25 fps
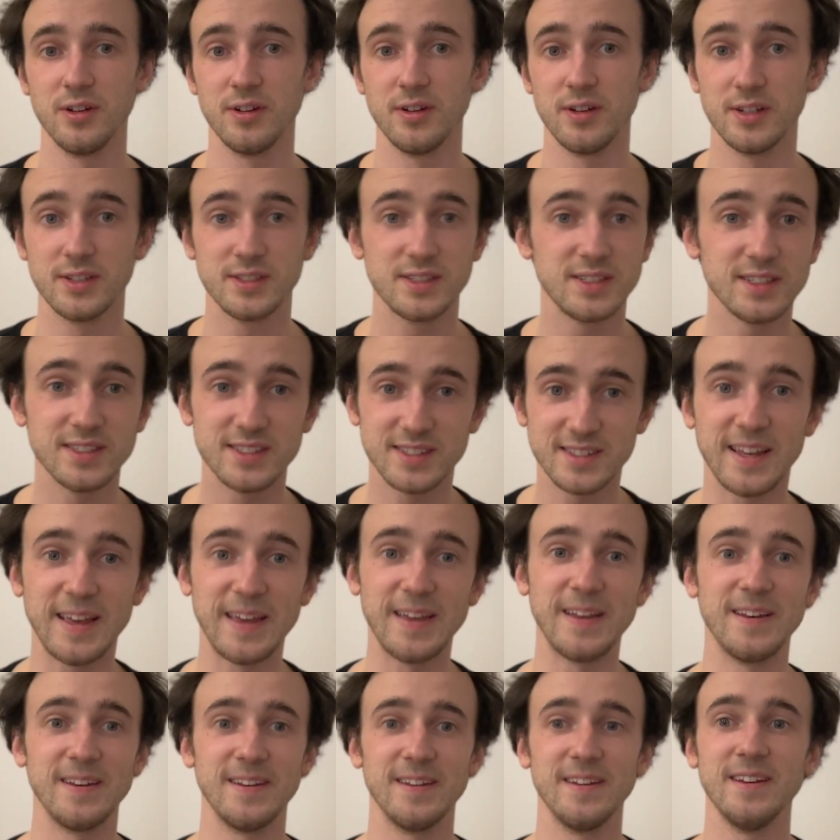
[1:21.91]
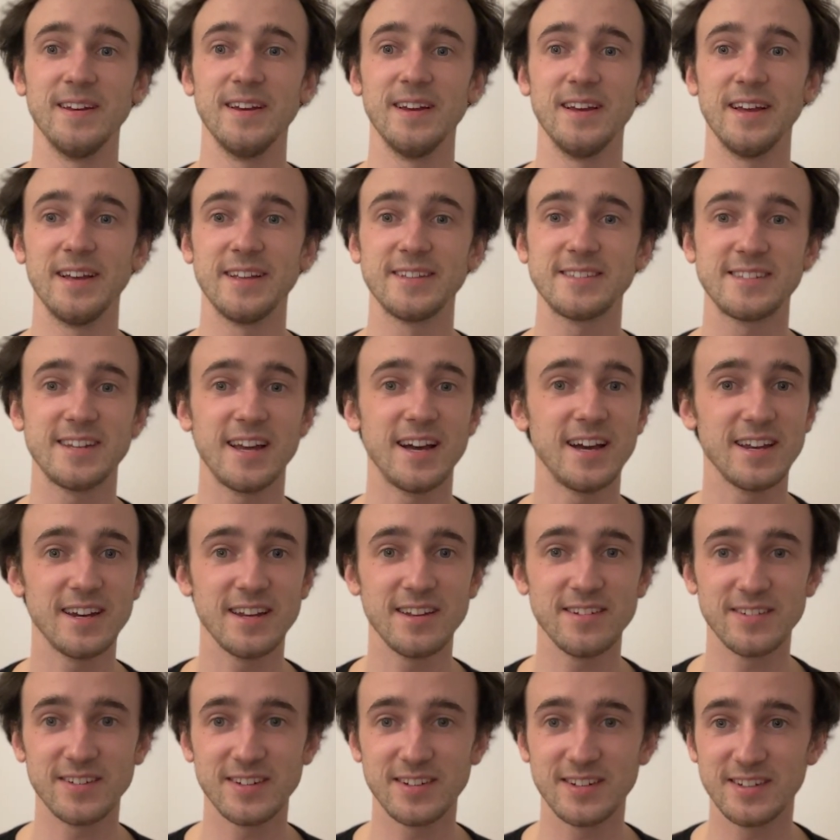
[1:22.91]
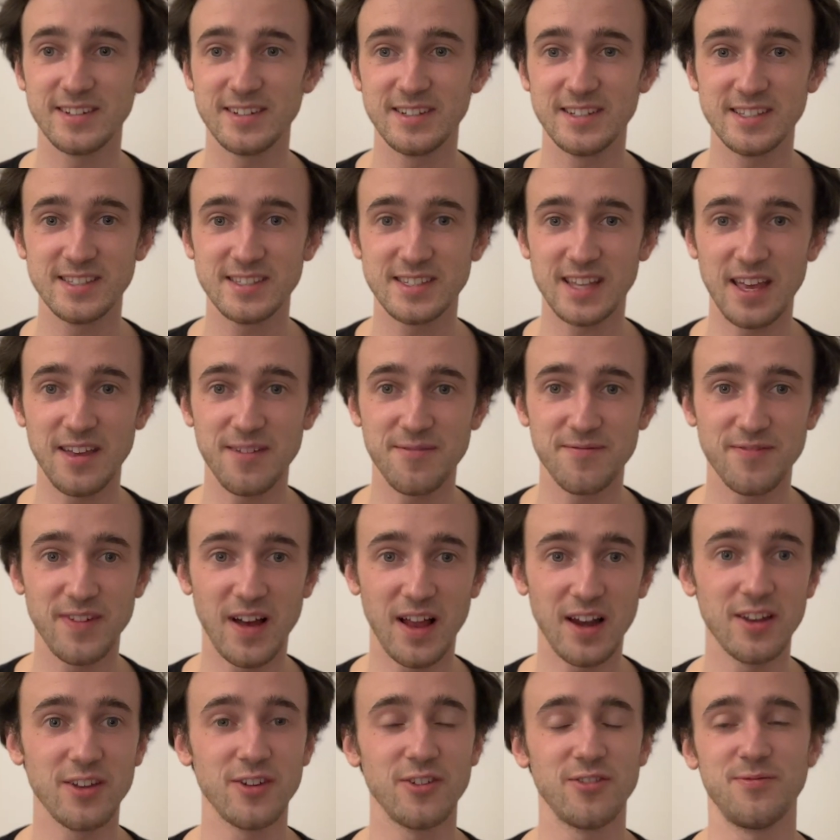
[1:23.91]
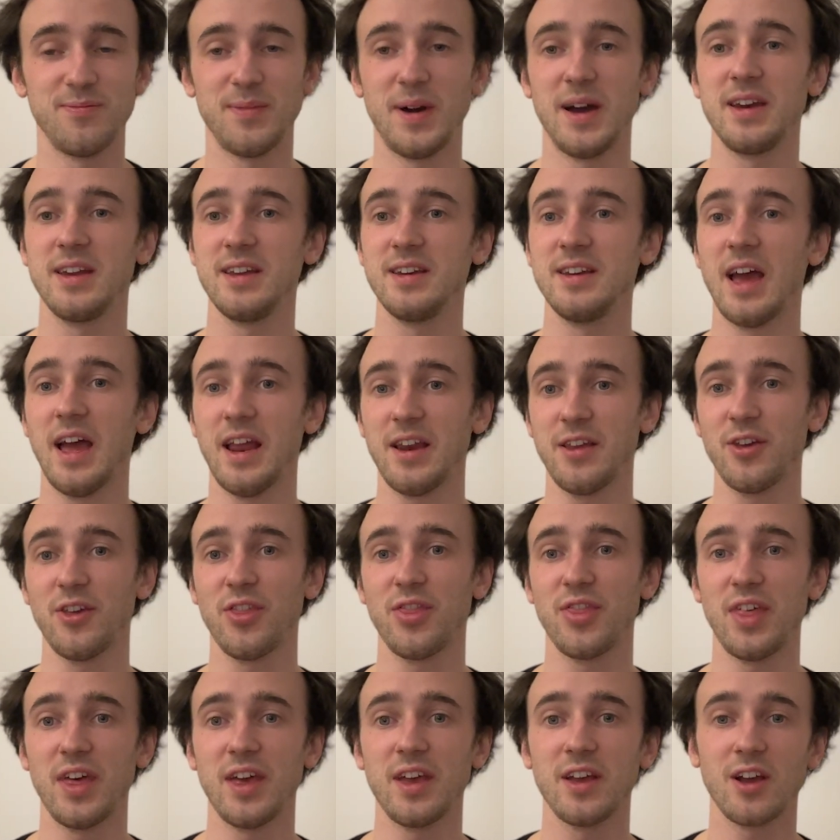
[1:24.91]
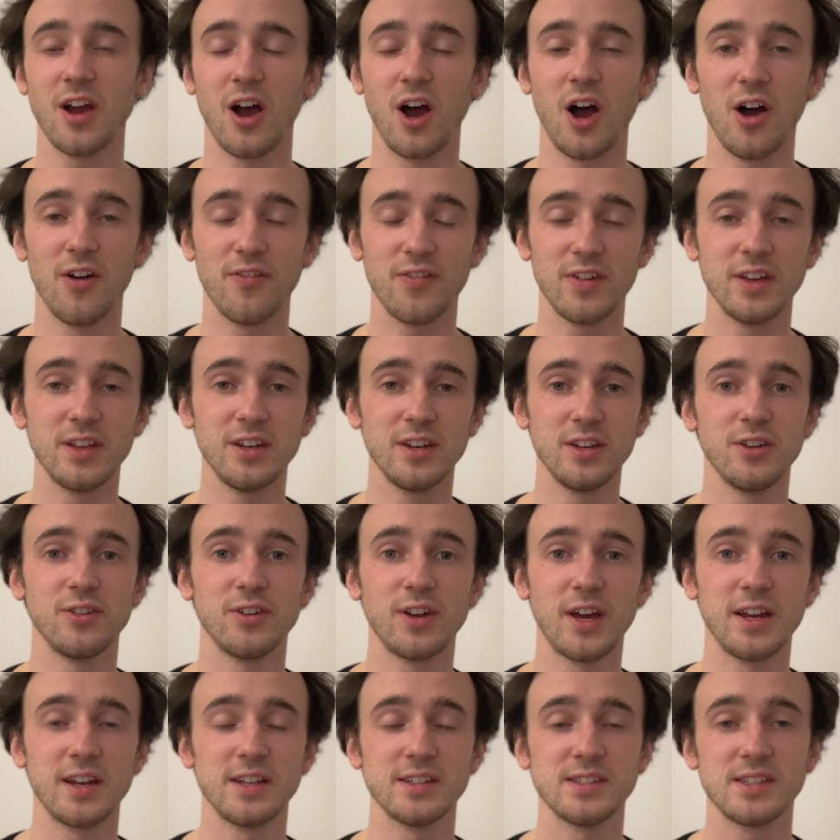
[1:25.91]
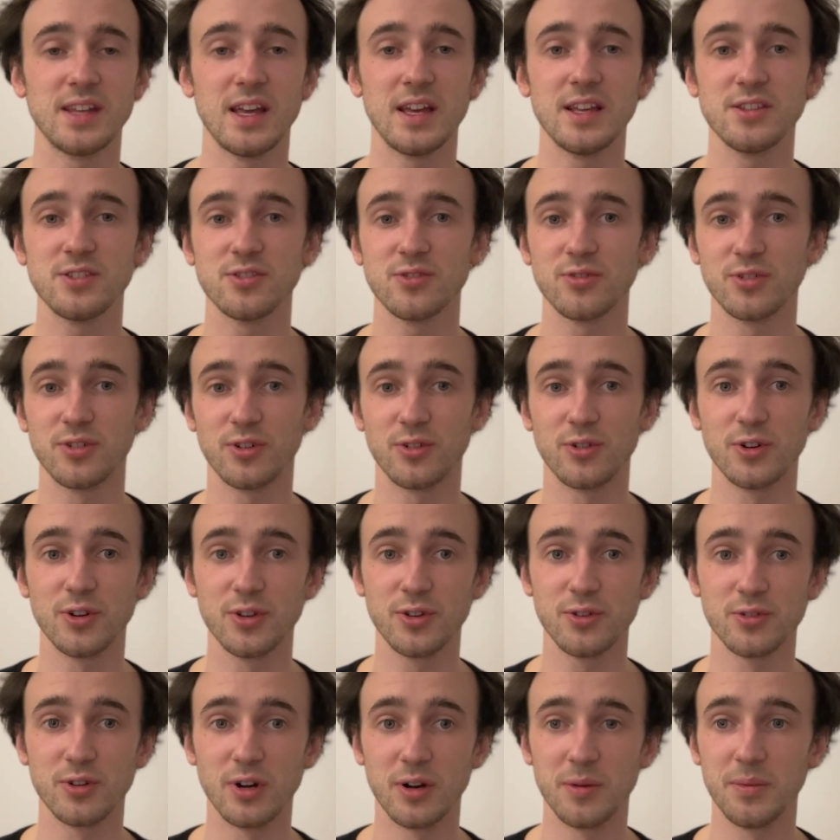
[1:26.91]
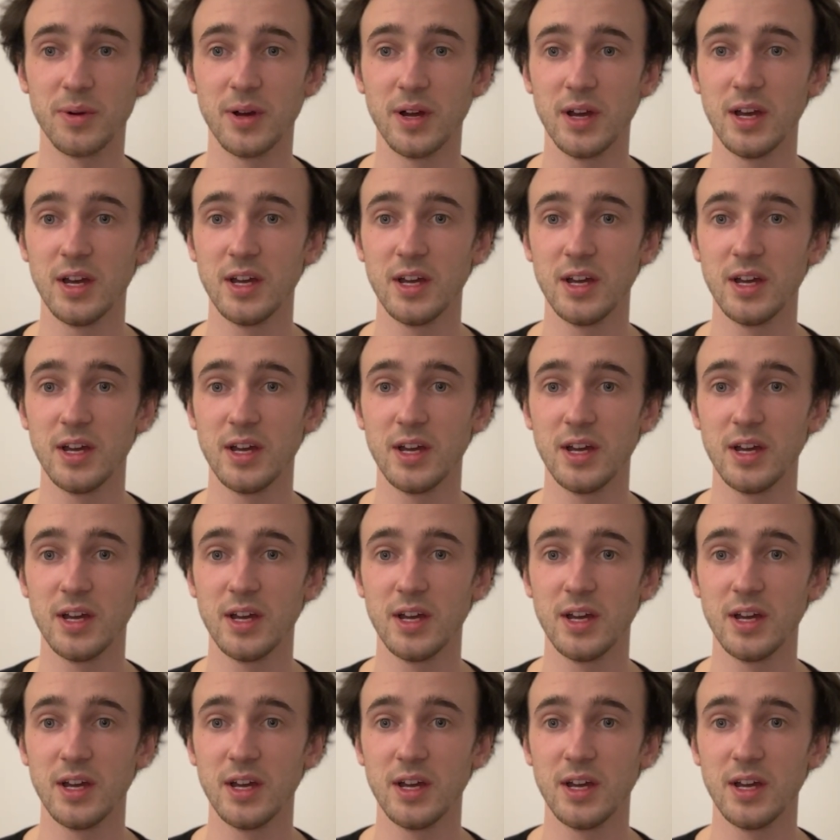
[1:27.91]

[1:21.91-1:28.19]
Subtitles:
It's insane. It's not even the same value of money that you think of in the United States or Europe.